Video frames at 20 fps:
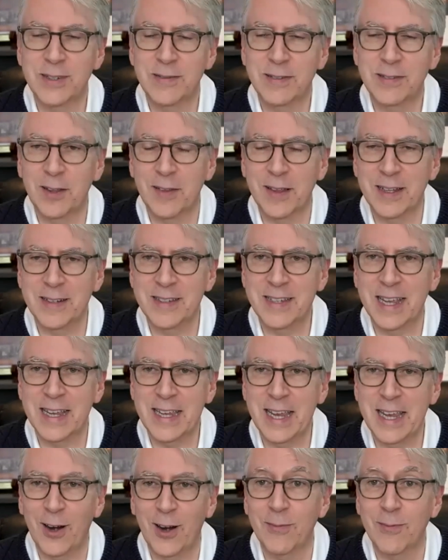Till then, take
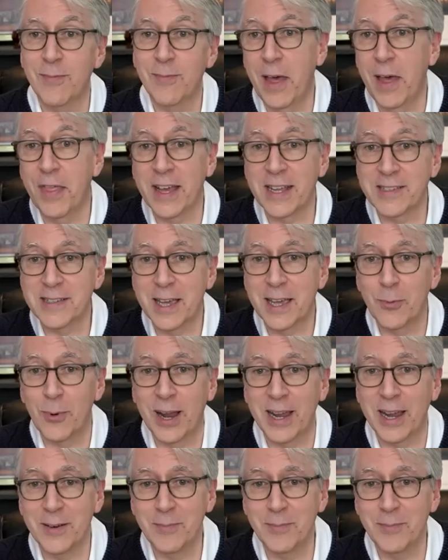care. And thanks again,
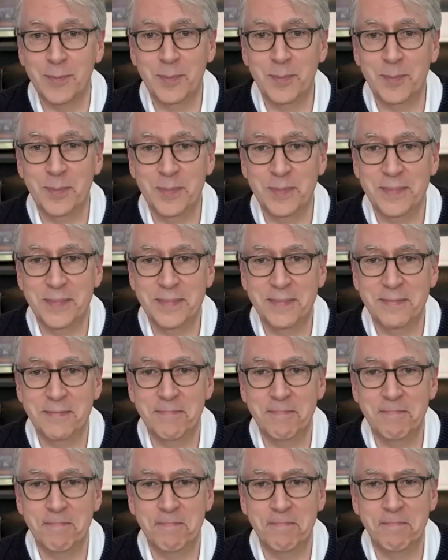Ryan.
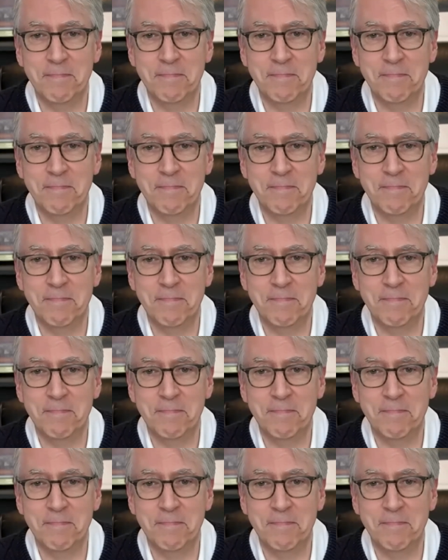Thank you.